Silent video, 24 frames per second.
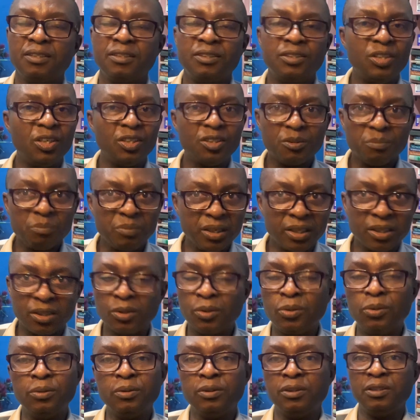Just make
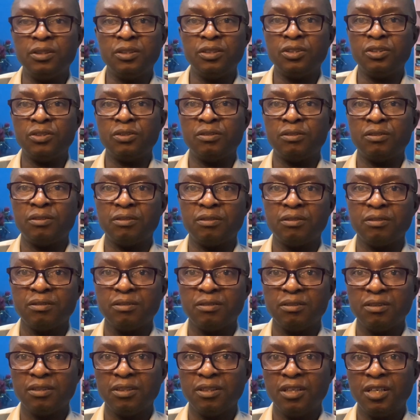good decisions.
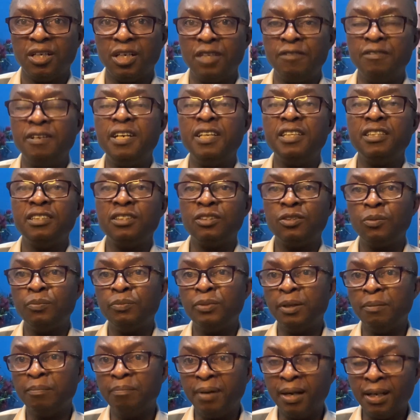It's very easy to
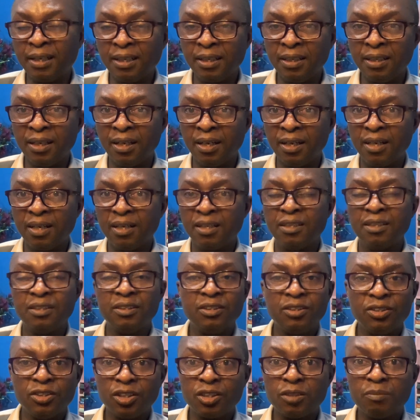be a bad leader.
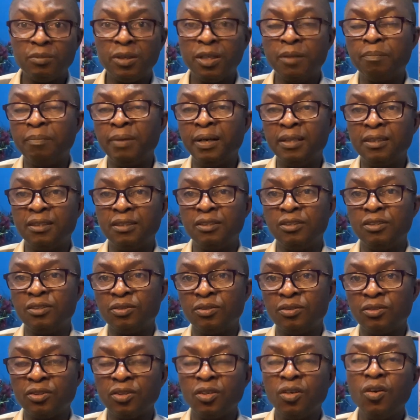Just make bad
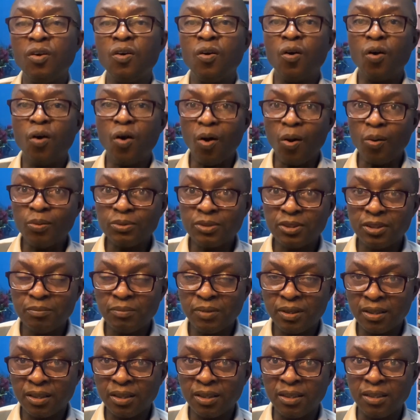decisions.
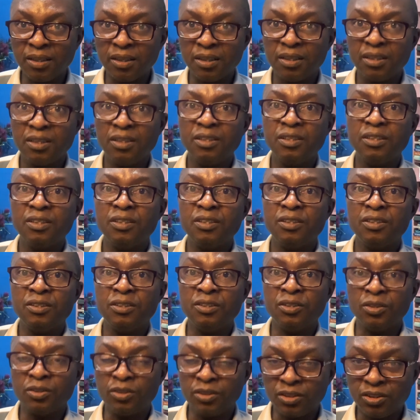Ultimately,
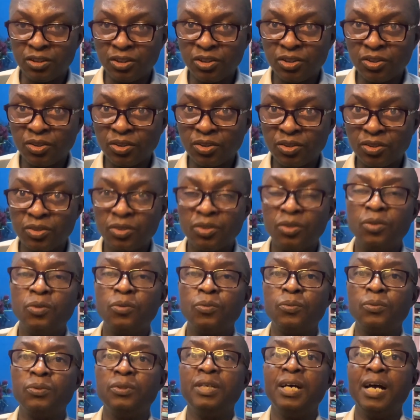your decisions
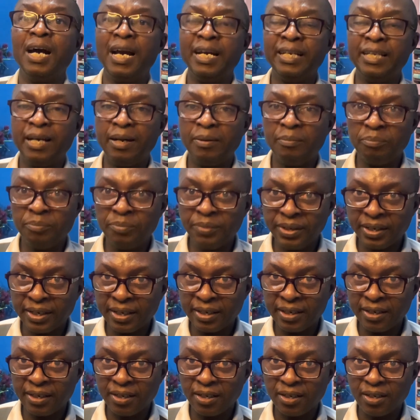would either
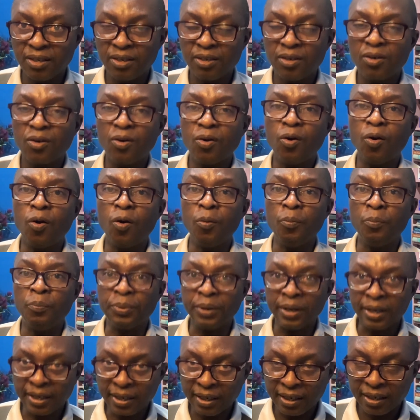make or
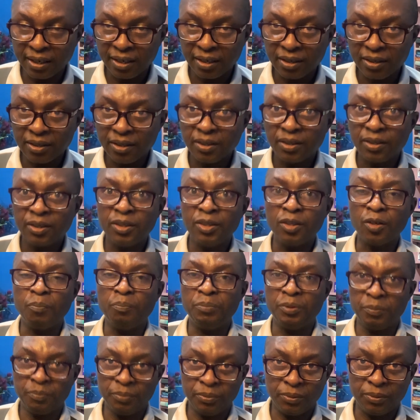break your
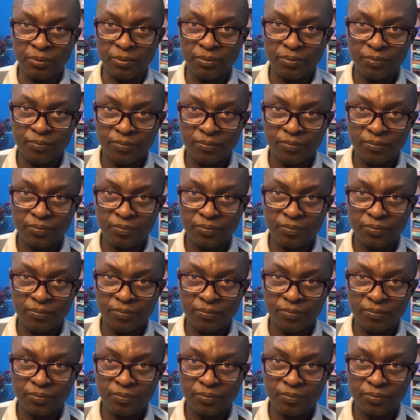people.